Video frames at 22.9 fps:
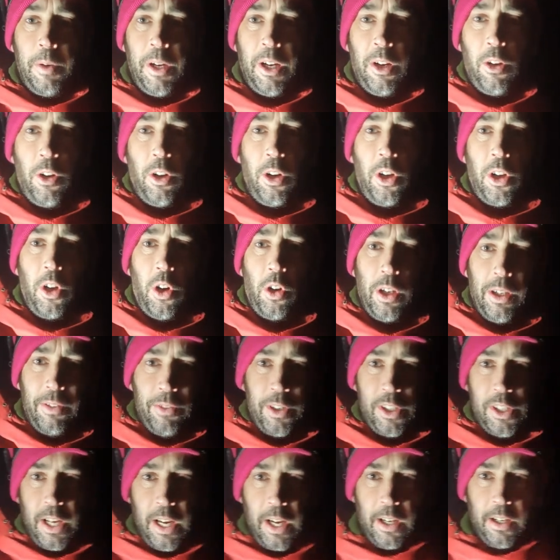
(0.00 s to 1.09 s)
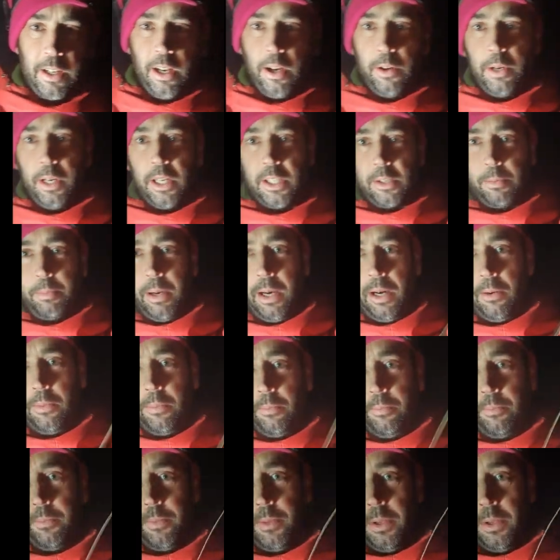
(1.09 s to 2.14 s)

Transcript: It looked like a codling for a second. No, it's a pout.